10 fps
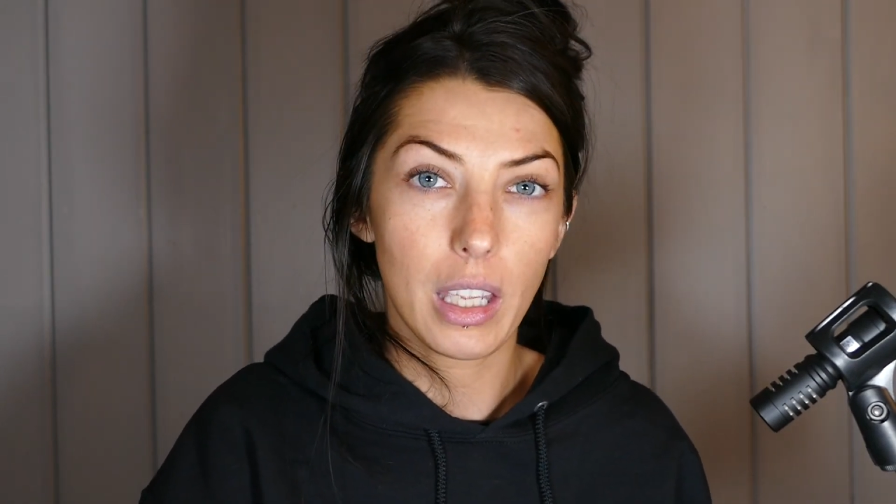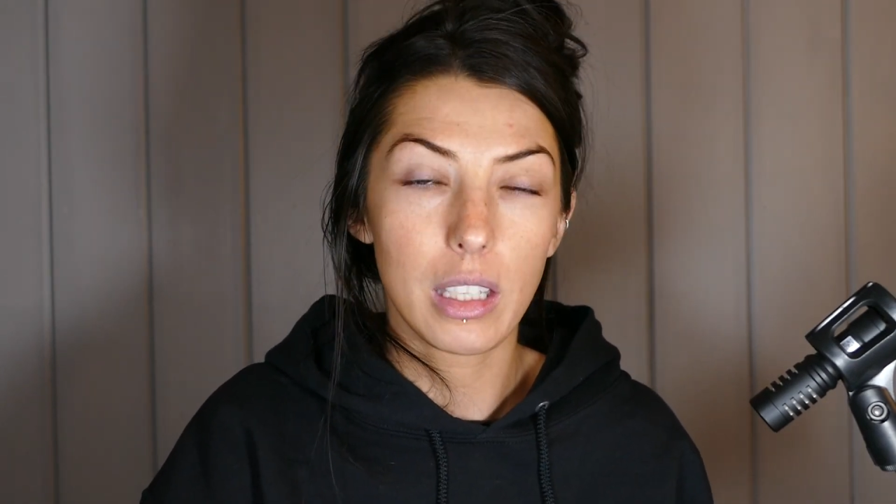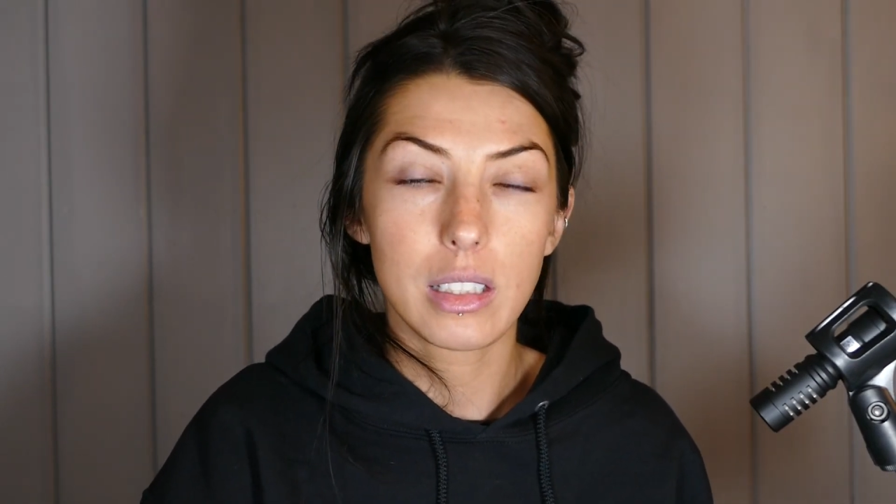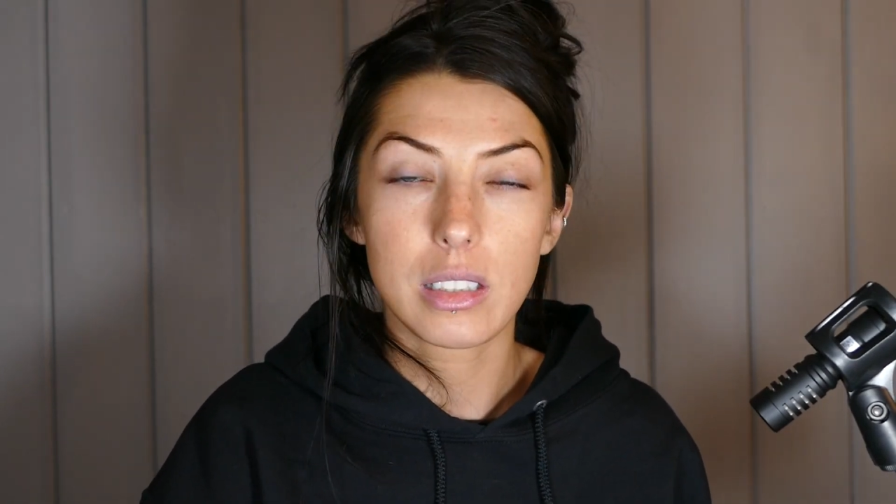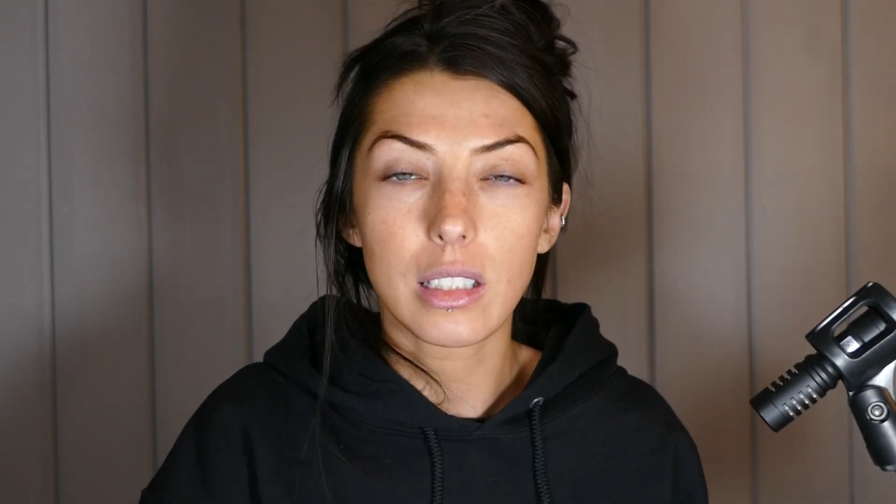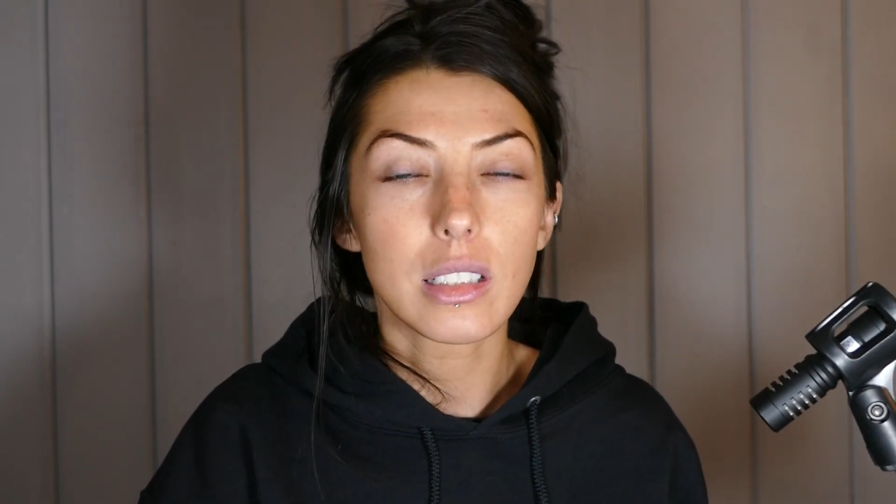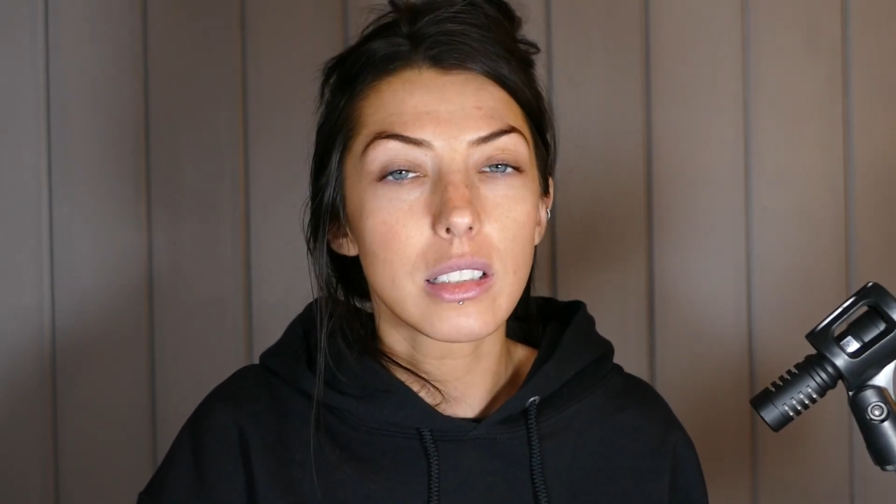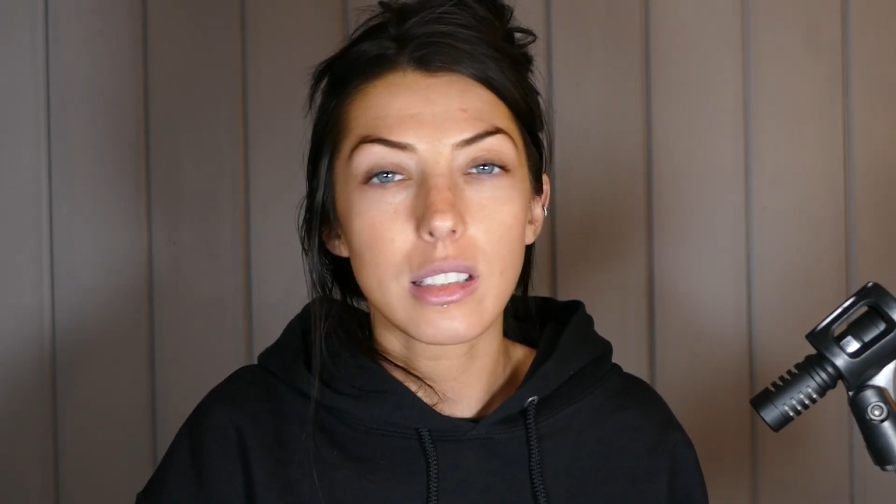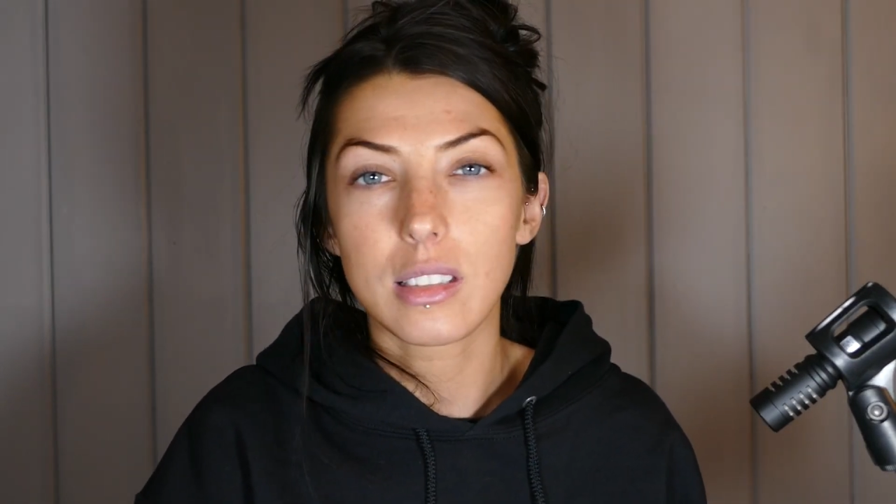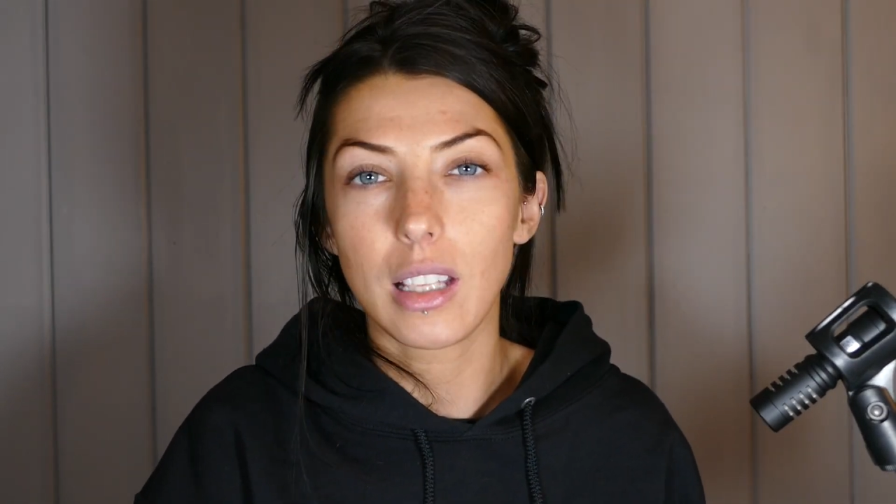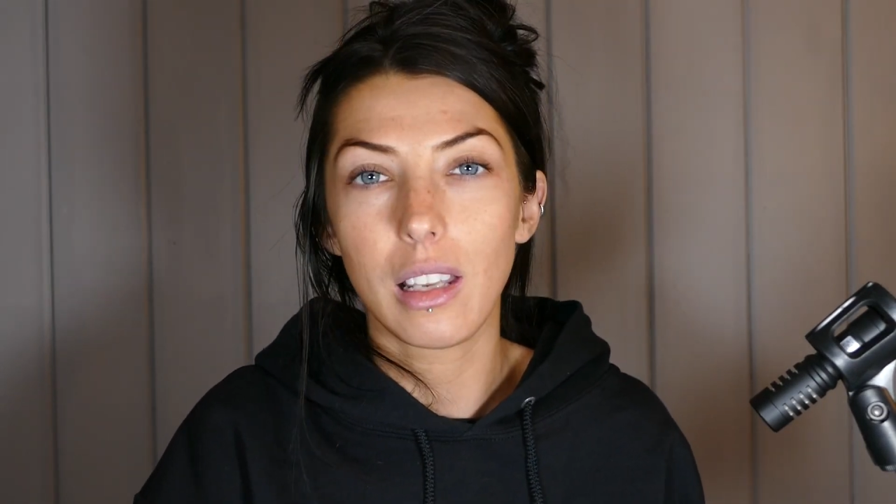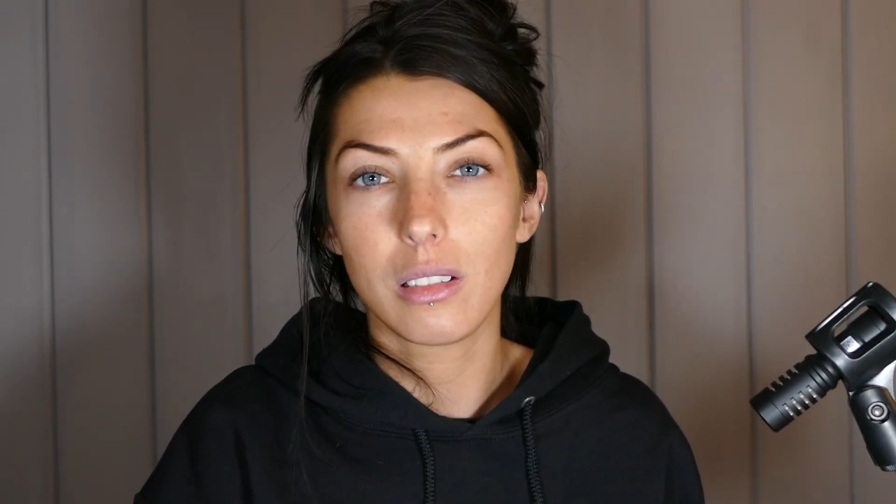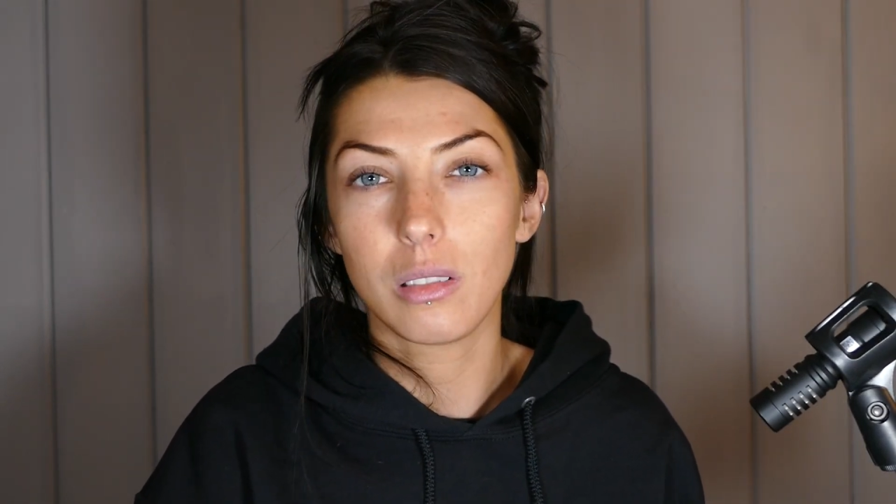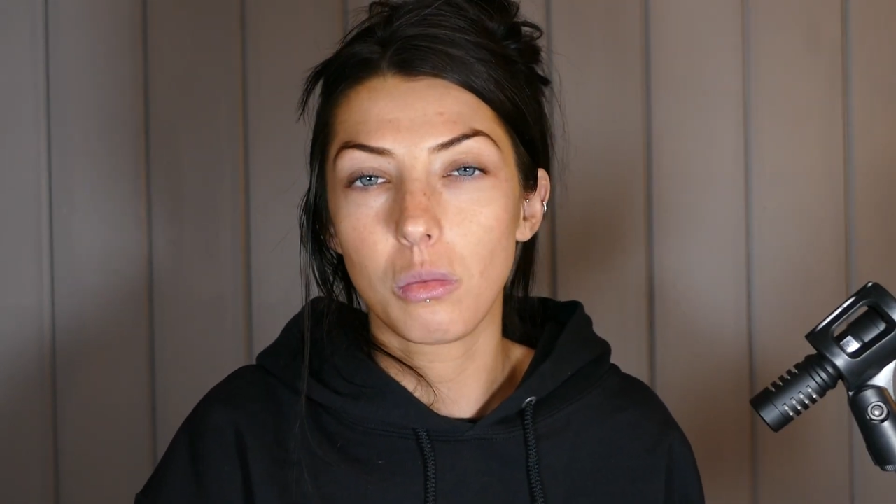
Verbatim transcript: It doesn't sit